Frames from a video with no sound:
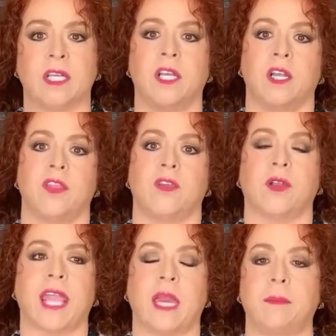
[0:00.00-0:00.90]
There
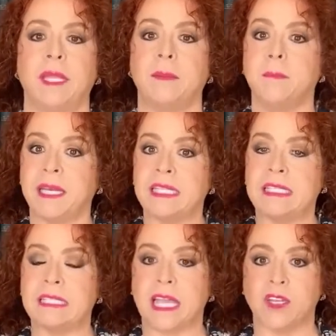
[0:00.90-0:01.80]
can be many
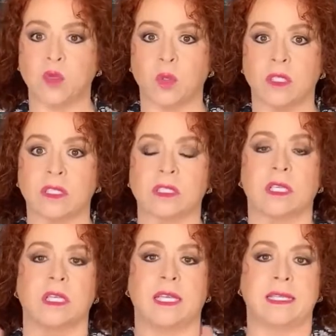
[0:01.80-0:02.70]
schedules,
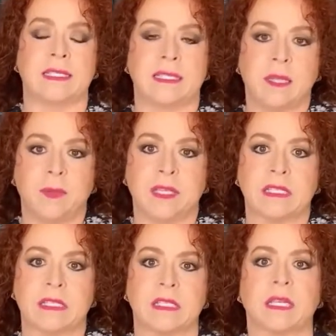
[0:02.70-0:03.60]

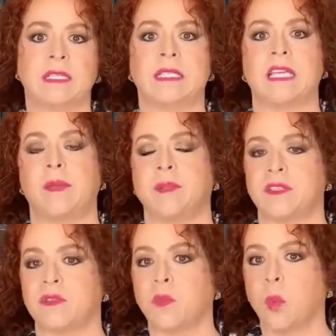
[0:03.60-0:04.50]
exhibits, statements
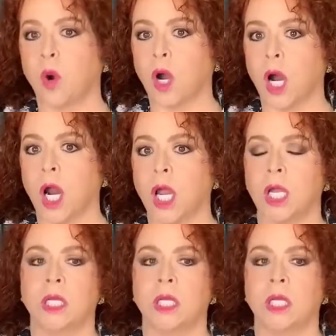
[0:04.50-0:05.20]
of work,